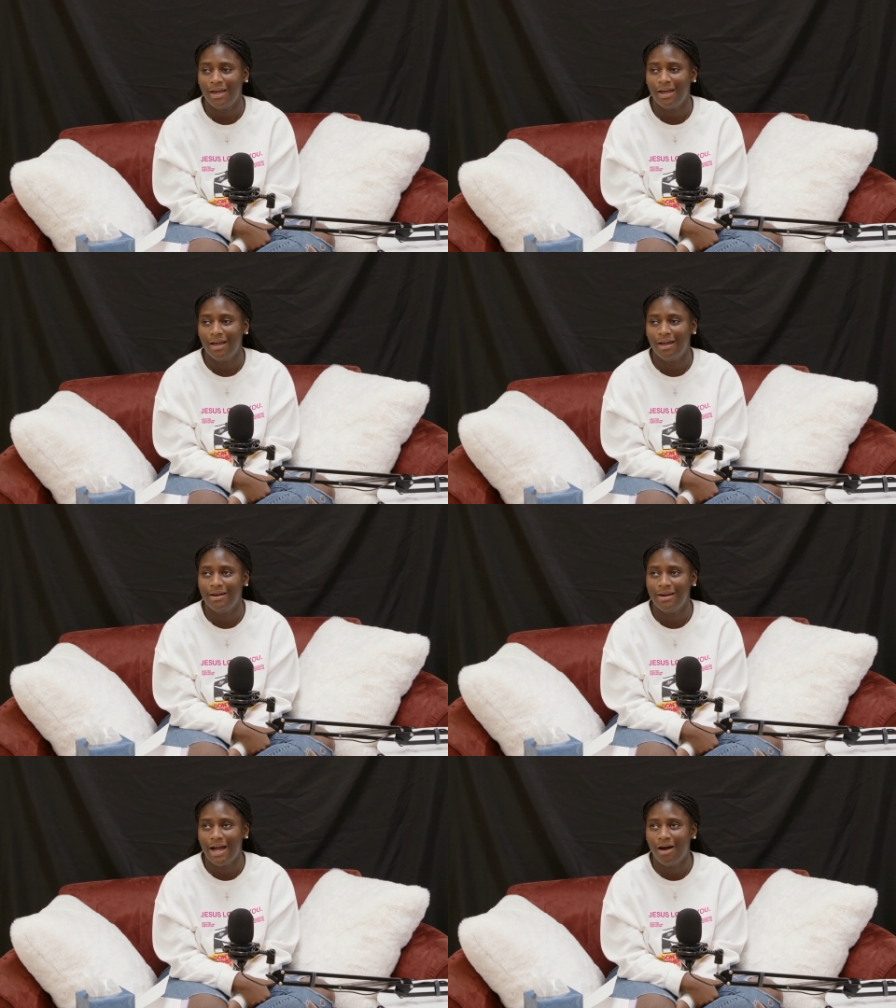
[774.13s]

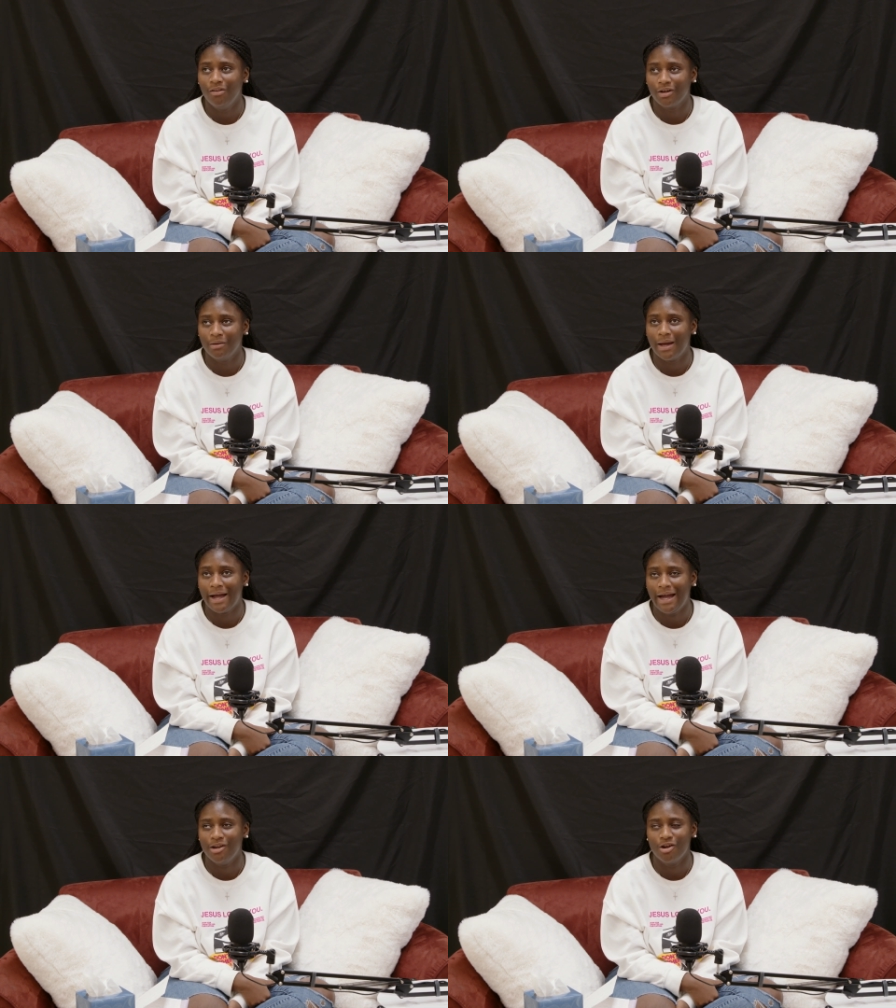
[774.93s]
And now looking back,
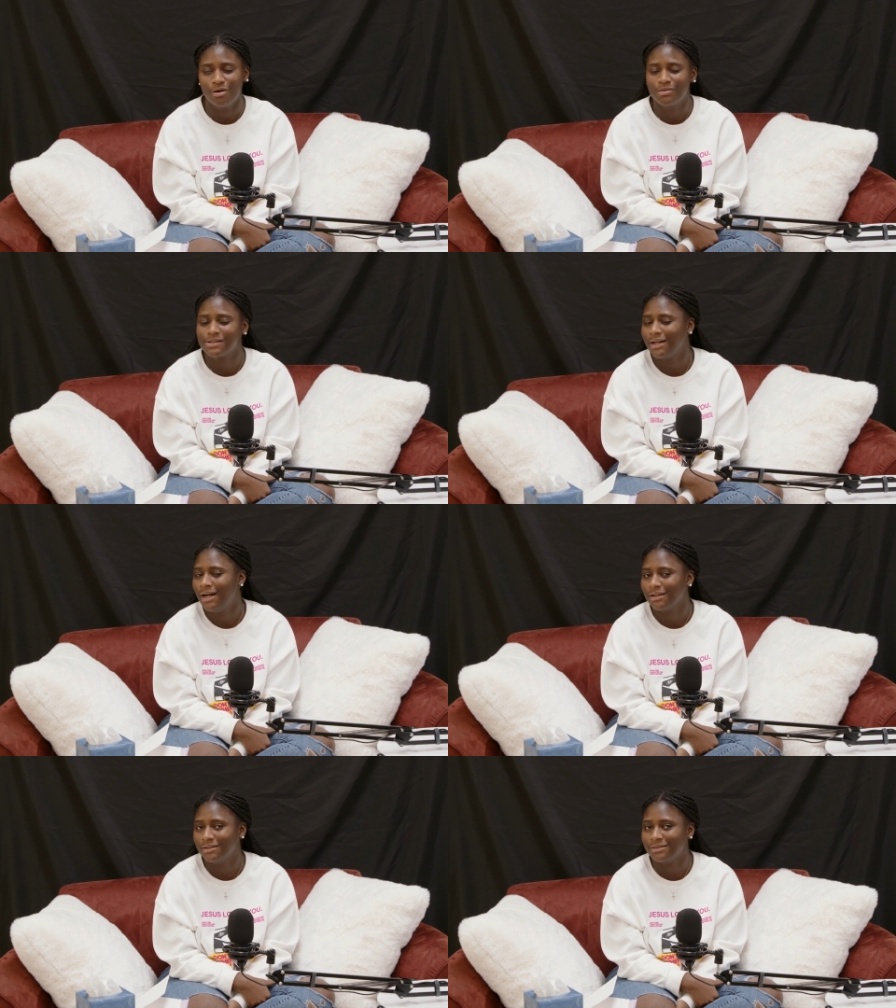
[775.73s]
I know it was
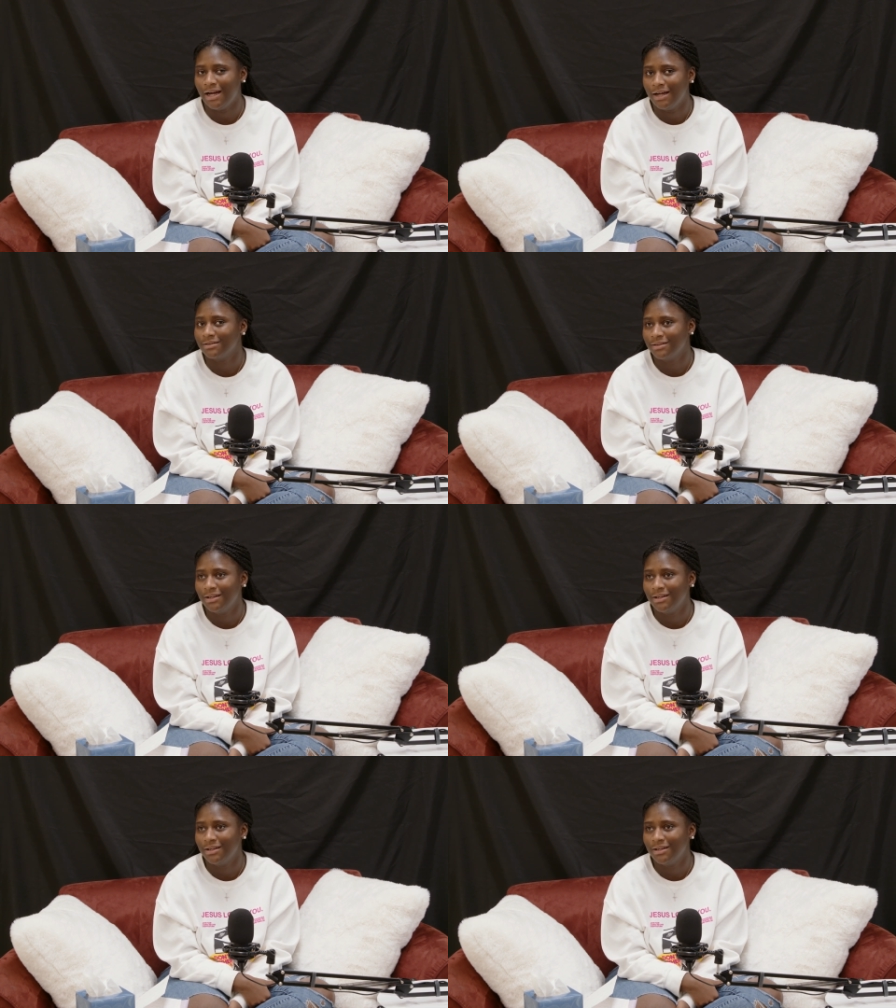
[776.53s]
God, because honestly,